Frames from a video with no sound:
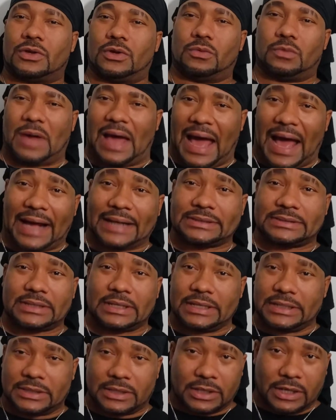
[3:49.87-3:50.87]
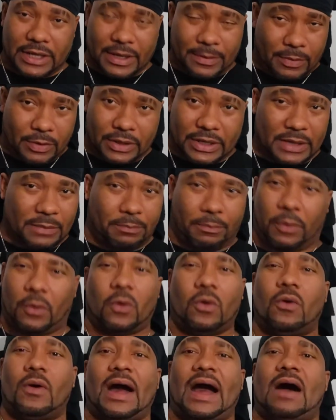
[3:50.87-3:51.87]
You actually deliberately
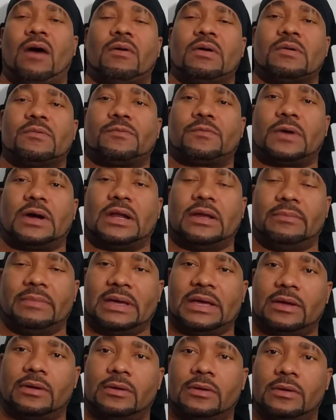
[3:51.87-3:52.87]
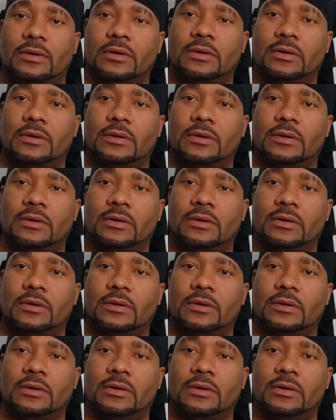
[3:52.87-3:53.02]
pull out in front of me.